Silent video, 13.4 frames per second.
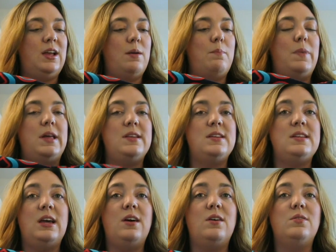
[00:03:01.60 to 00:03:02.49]
like a button
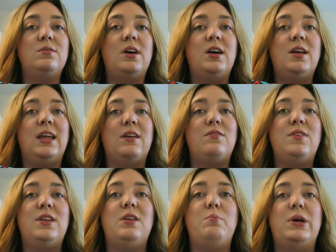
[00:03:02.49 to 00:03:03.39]
down, like a
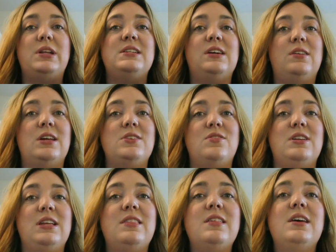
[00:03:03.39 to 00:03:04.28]
fitted button down
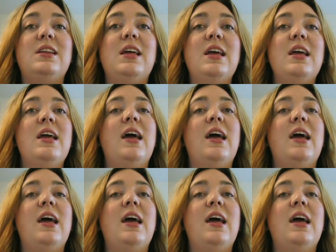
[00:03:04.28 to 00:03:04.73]
underneath it,